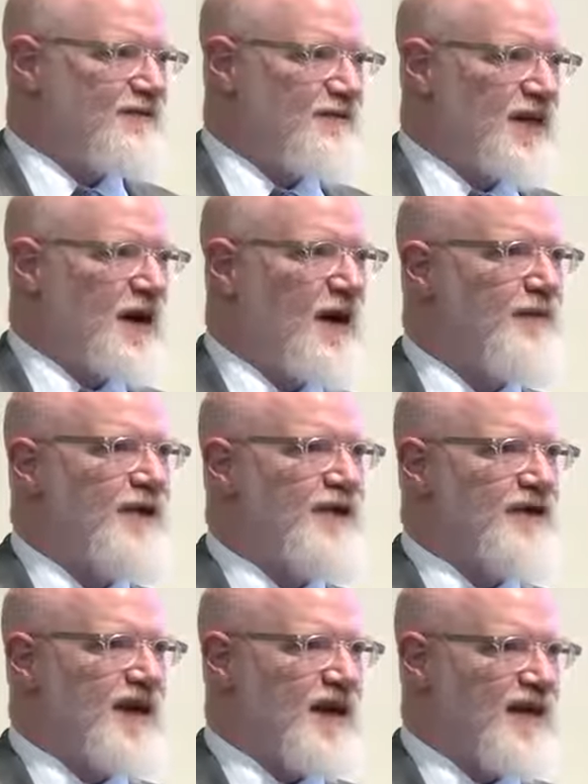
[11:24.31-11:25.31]

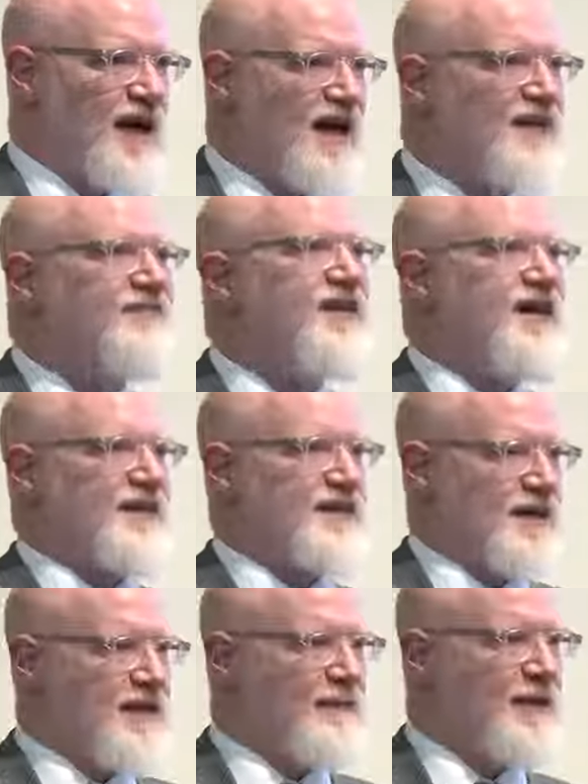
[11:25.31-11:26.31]
becoming a, an event,
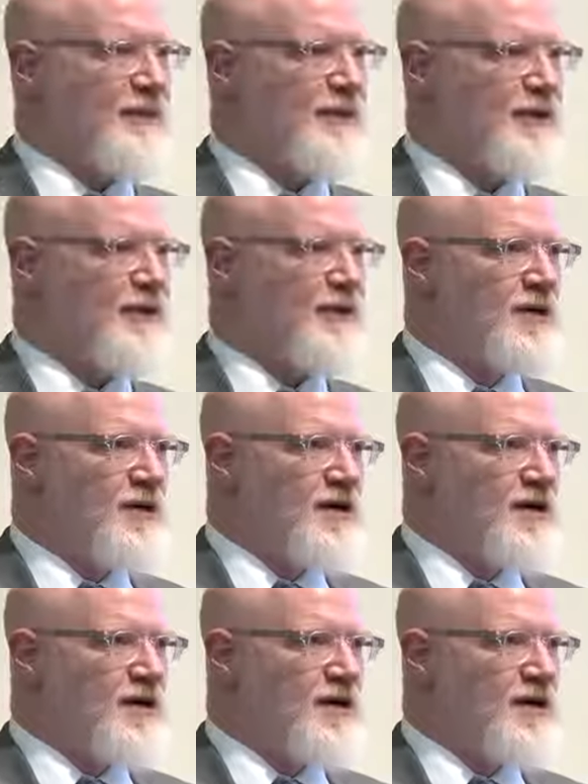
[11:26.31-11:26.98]
and people